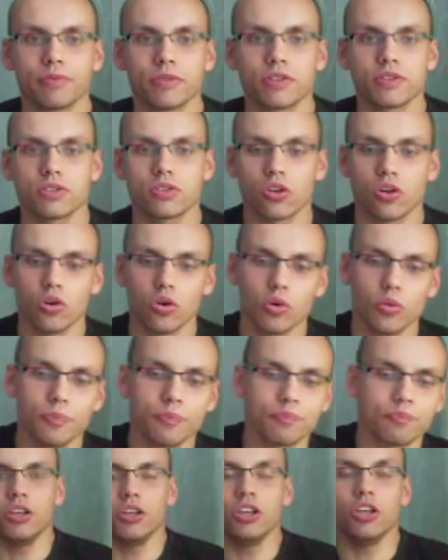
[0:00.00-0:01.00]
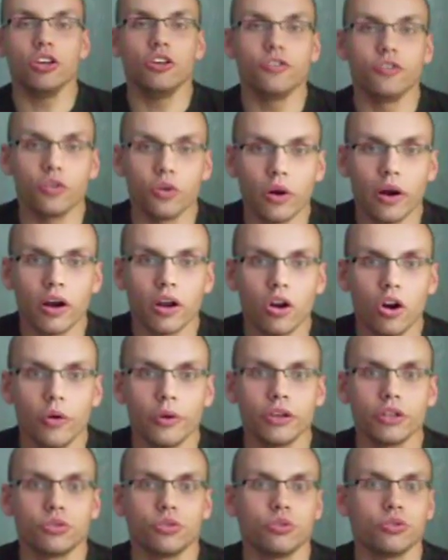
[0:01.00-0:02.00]
So if you are
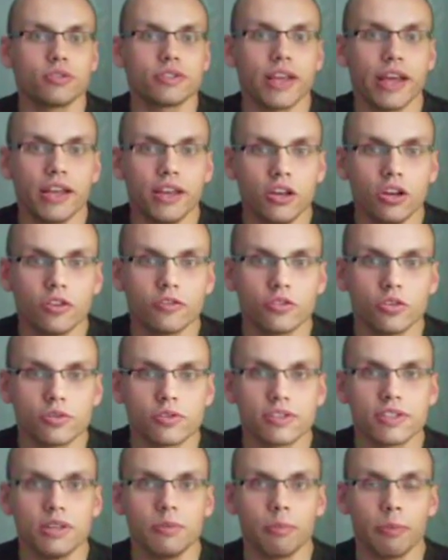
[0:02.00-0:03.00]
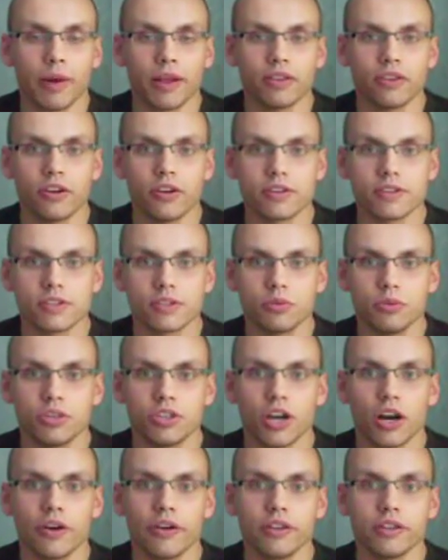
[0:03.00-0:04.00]
going to use any of those sleep patterns
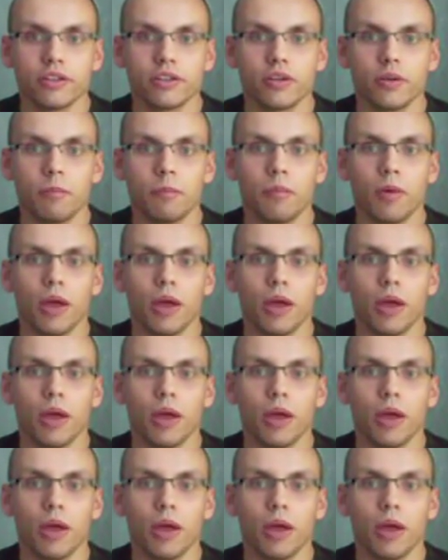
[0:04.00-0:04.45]
which aren't